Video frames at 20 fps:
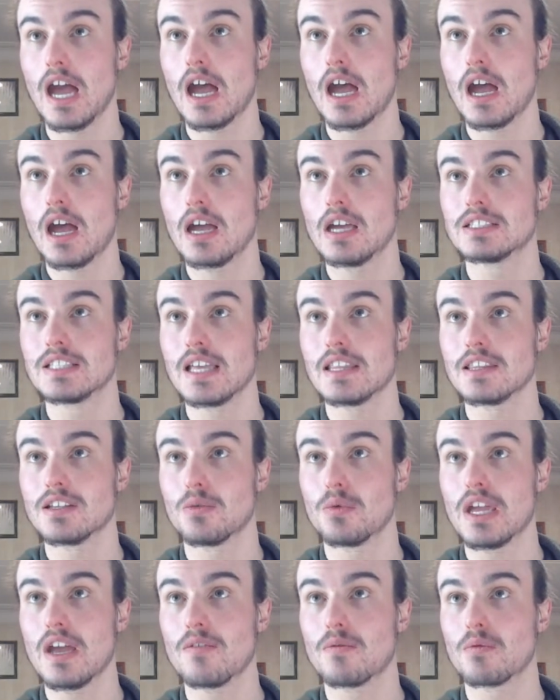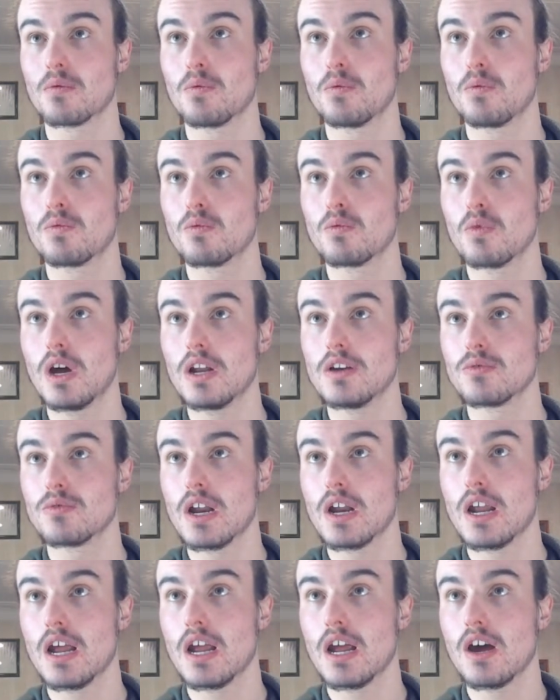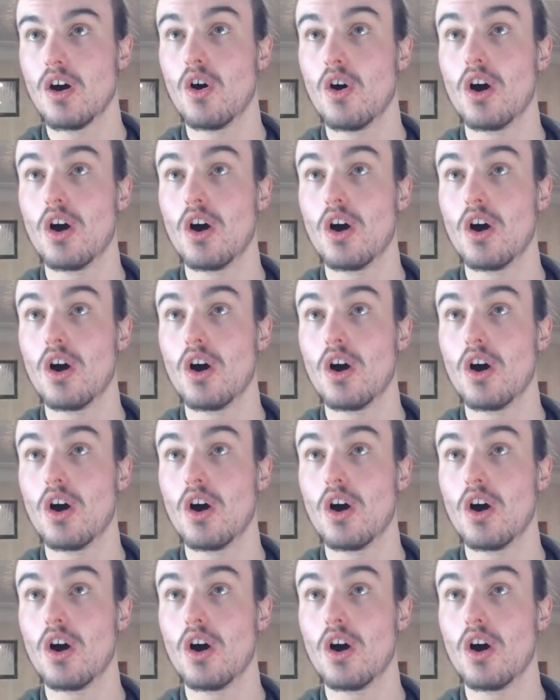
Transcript: Is that the we have one round?